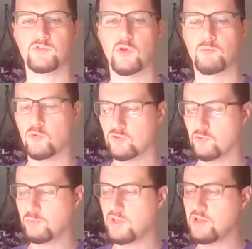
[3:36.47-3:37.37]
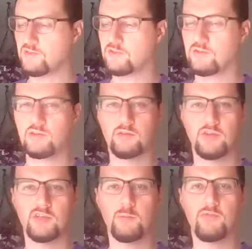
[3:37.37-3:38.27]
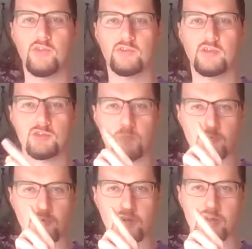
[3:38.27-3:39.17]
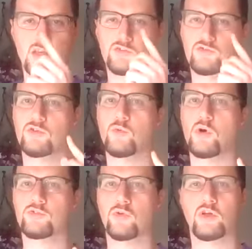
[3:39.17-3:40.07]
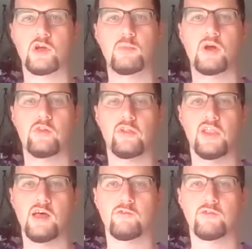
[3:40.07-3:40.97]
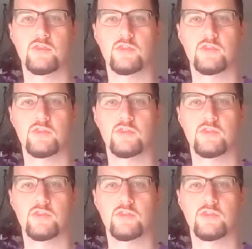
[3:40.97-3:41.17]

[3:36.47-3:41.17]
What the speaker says: So I'm going to place the tip of this into my right nostril. The water is going to come out of the left.